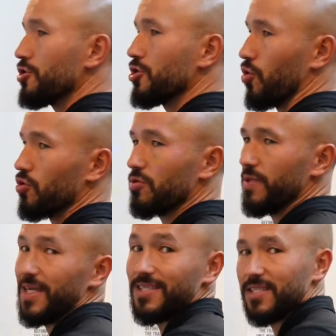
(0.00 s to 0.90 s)
shoulder
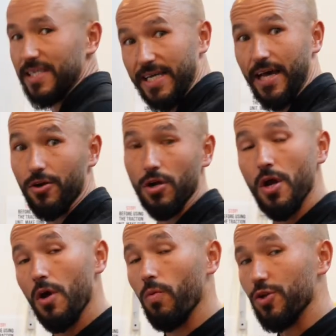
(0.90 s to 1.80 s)
blades together.
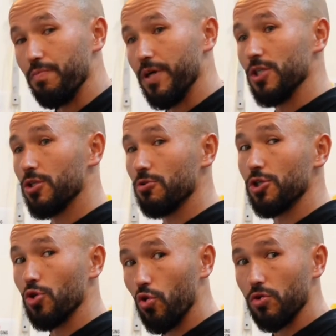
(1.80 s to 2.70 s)
When you pinch those
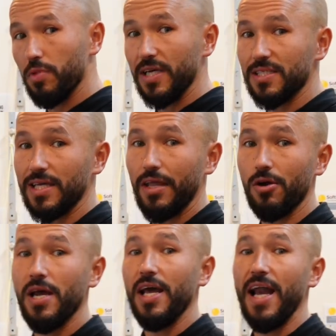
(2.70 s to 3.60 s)
shoulder blades
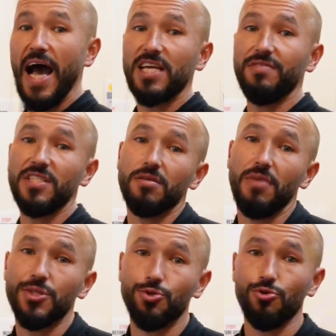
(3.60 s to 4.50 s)
together, it activates a
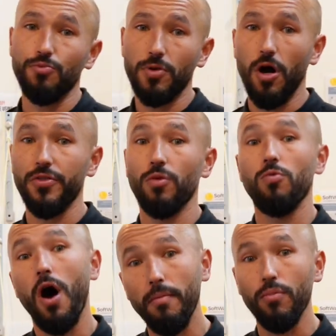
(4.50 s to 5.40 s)
muscle group called the
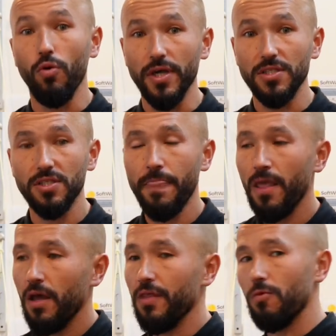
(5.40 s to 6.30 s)

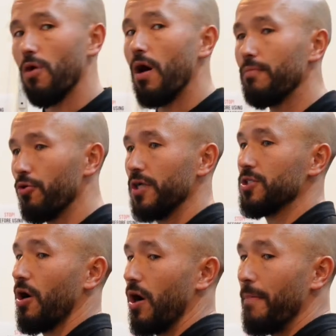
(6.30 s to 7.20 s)
rhomboids. And the
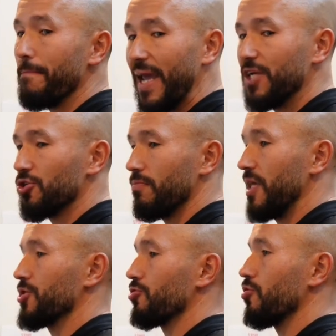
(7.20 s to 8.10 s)
rhomboids are a major
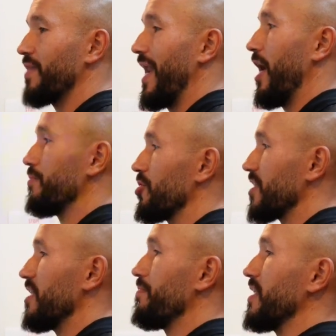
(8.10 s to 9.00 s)
muscle group that help to
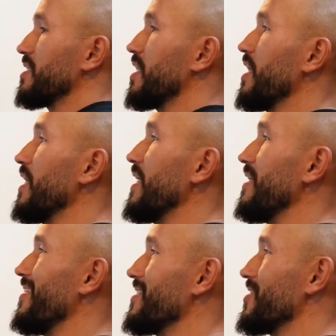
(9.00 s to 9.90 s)
keep us
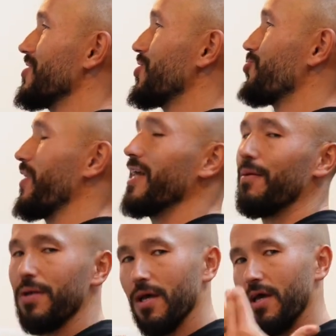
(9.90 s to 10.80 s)
in this straight
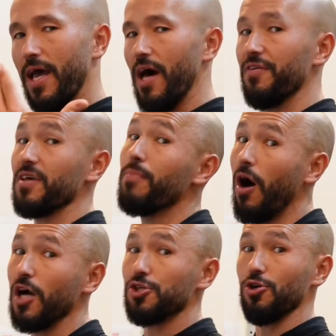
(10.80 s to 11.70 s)
up, healthy
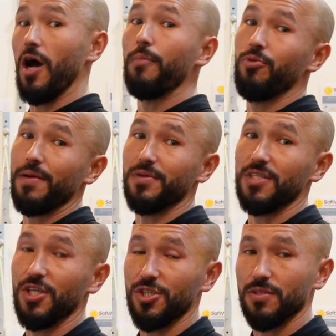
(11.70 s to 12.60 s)
posture, upright
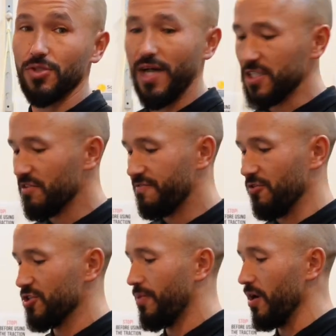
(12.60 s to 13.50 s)
position. So that's the
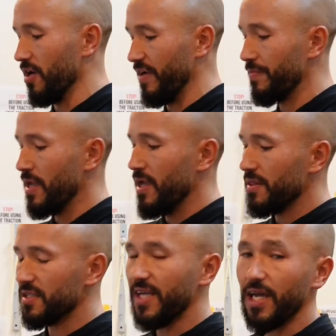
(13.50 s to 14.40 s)
first part of it.
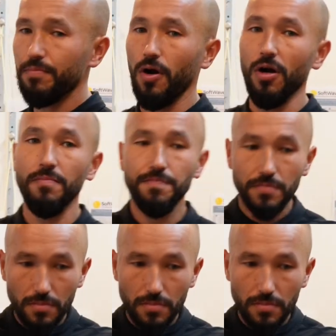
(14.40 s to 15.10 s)
The second part